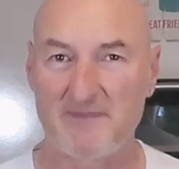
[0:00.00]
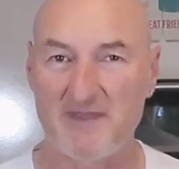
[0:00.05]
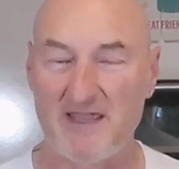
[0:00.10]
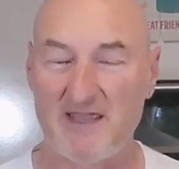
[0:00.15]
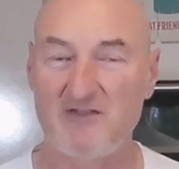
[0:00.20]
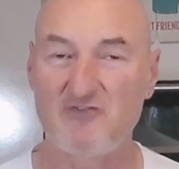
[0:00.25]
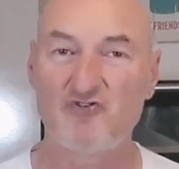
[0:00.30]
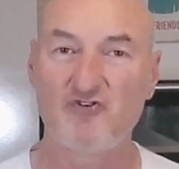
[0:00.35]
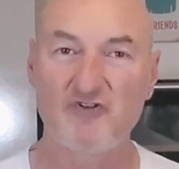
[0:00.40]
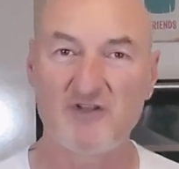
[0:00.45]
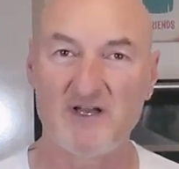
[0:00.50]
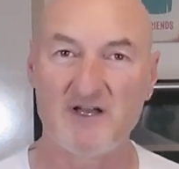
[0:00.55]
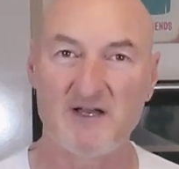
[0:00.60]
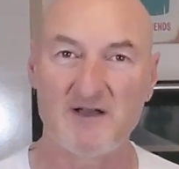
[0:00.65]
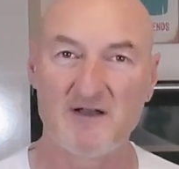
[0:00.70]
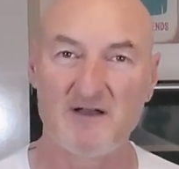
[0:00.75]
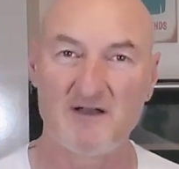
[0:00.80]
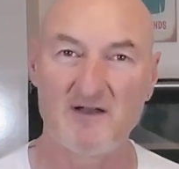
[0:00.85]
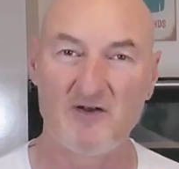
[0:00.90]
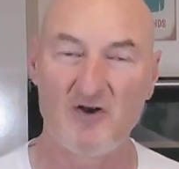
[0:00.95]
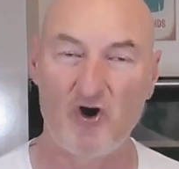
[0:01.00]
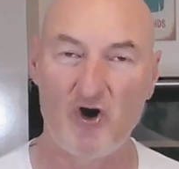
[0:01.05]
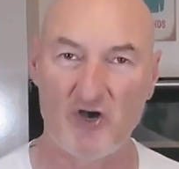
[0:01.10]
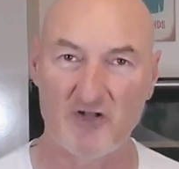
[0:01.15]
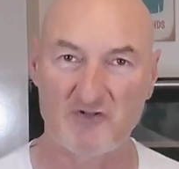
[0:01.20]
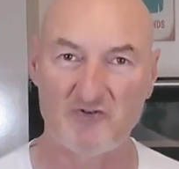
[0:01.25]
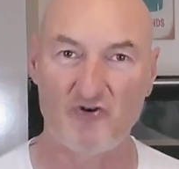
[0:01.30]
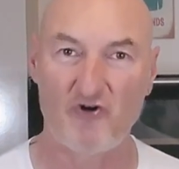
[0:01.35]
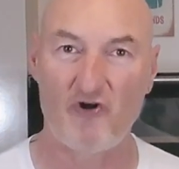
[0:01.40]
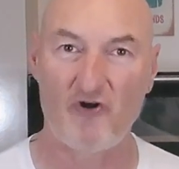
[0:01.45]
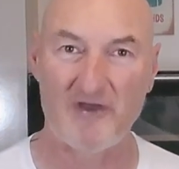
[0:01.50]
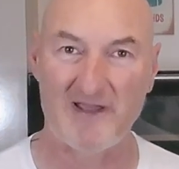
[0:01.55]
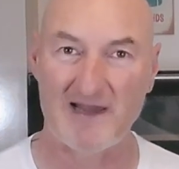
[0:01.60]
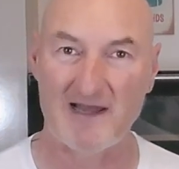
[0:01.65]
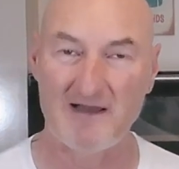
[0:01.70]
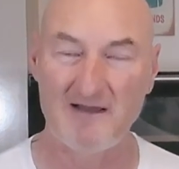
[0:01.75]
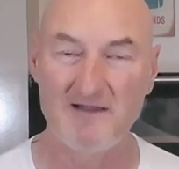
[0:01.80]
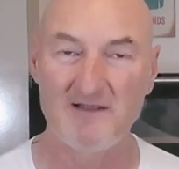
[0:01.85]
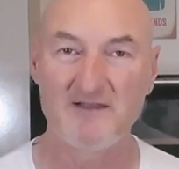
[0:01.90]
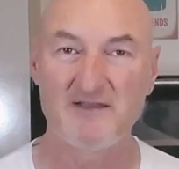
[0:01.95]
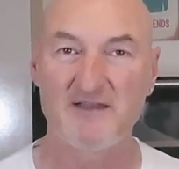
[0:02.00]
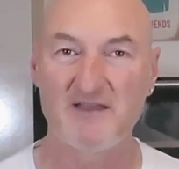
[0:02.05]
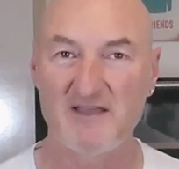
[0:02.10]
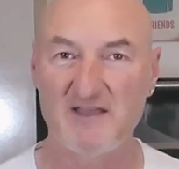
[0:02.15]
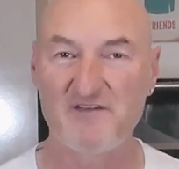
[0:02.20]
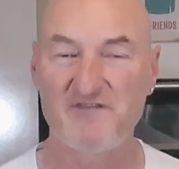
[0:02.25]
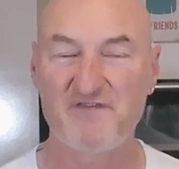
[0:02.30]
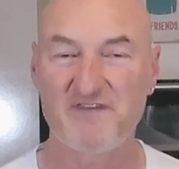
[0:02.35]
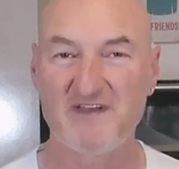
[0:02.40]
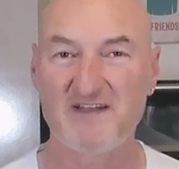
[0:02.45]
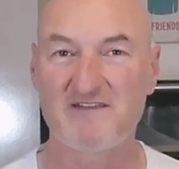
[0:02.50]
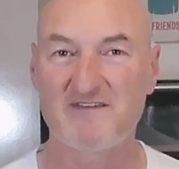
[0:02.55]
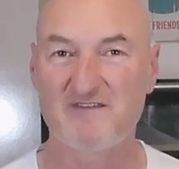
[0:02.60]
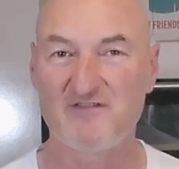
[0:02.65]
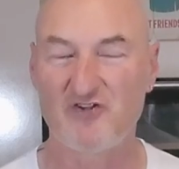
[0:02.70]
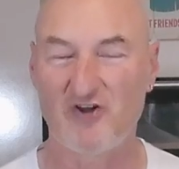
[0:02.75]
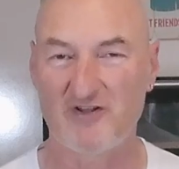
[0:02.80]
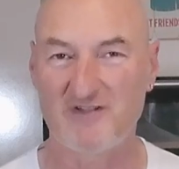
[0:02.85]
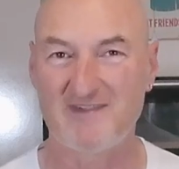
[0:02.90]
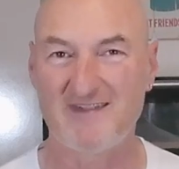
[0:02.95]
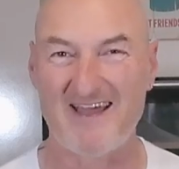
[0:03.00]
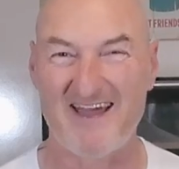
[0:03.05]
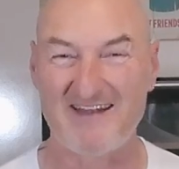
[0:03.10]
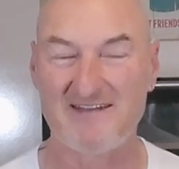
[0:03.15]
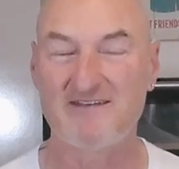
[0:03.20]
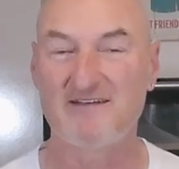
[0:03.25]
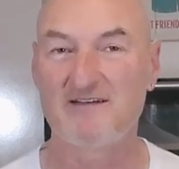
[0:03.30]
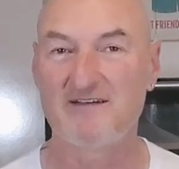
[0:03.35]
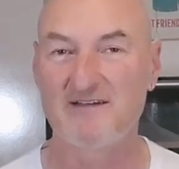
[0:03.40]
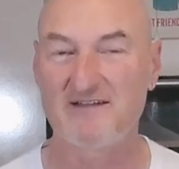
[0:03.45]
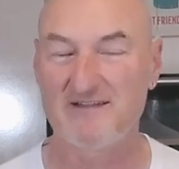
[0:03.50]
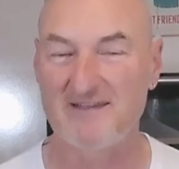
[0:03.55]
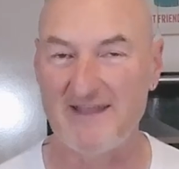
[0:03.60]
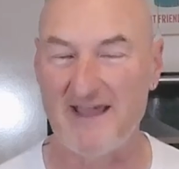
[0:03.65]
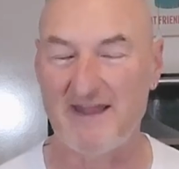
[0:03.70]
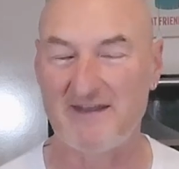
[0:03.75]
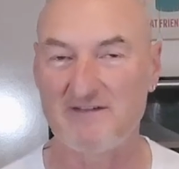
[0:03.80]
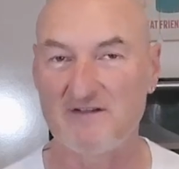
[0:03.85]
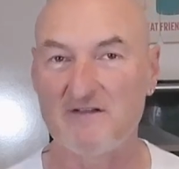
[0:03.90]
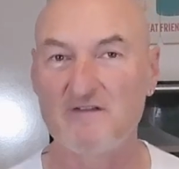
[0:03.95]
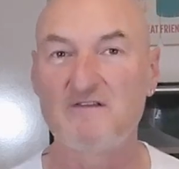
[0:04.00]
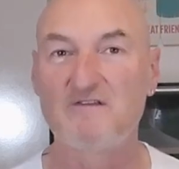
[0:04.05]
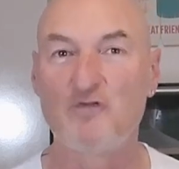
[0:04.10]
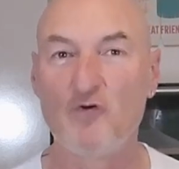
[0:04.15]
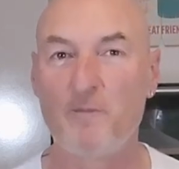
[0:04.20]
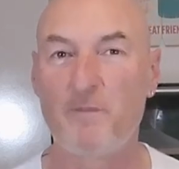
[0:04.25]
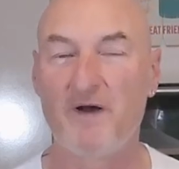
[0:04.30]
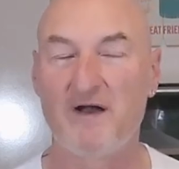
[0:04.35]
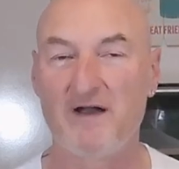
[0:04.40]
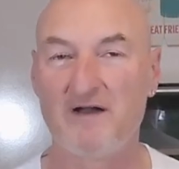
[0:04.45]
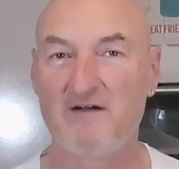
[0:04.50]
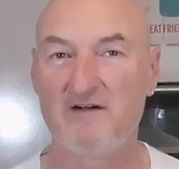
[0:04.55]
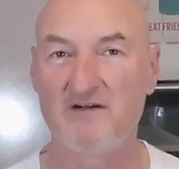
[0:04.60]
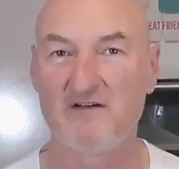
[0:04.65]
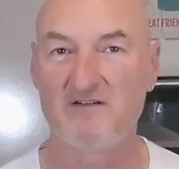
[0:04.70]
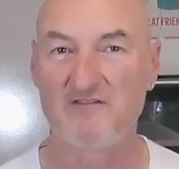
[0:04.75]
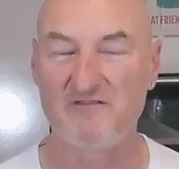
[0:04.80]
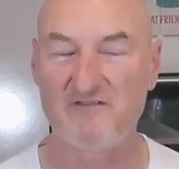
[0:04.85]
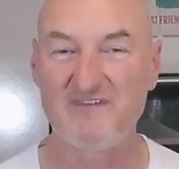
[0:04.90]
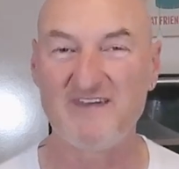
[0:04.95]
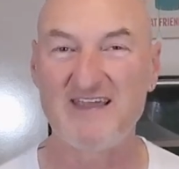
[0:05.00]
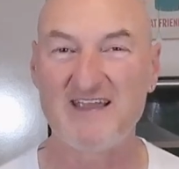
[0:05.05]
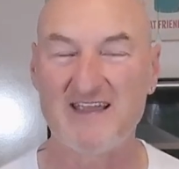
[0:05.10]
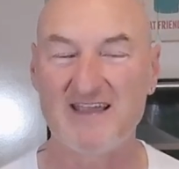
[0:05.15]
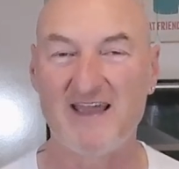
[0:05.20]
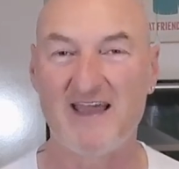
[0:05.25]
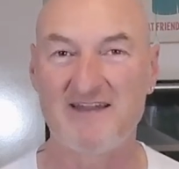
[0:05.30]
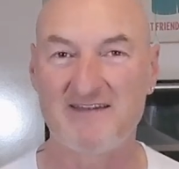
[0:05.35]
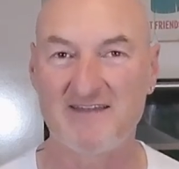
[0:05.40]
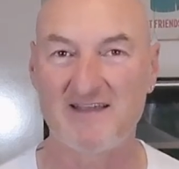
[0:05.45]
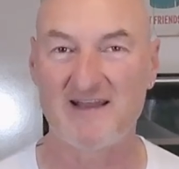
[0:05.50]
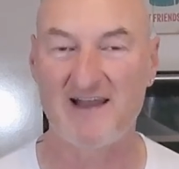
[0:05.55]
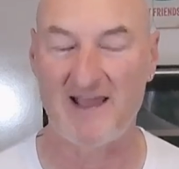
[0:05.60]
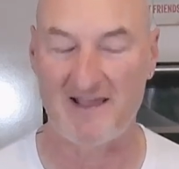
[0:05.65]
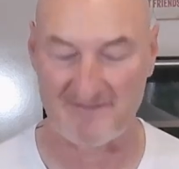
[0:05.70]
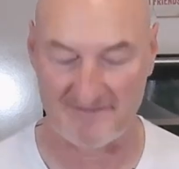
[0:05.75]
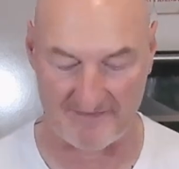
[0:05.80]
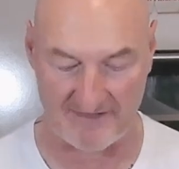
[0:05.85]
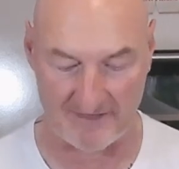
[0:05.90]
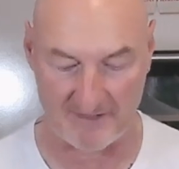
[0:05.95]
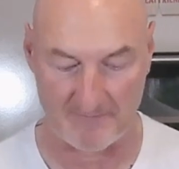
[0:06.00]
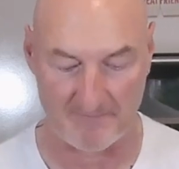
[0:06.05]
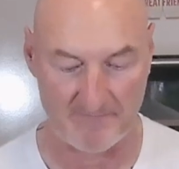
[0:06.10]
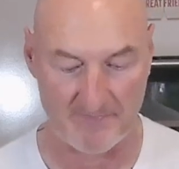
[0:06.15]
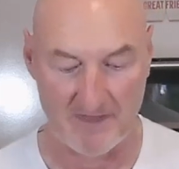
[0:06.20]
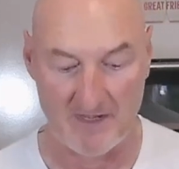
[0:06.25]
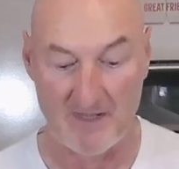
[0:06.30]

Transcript: into the hot oil if it's not that super weak and elastic.